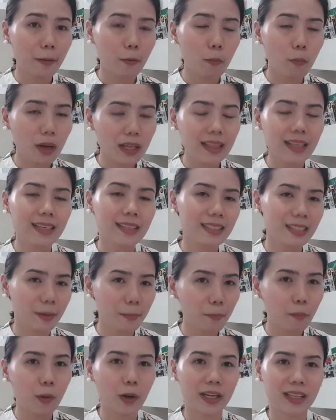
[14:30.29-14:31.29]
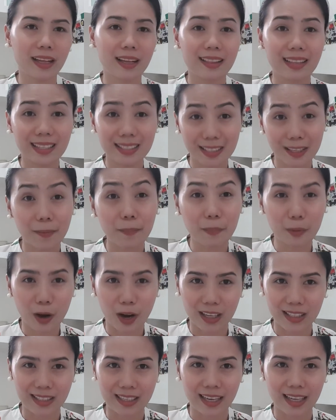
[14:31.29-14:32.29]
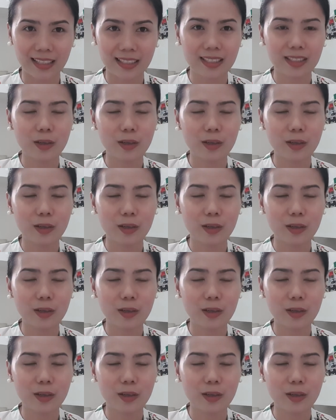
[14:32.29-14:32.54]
What is important is the process.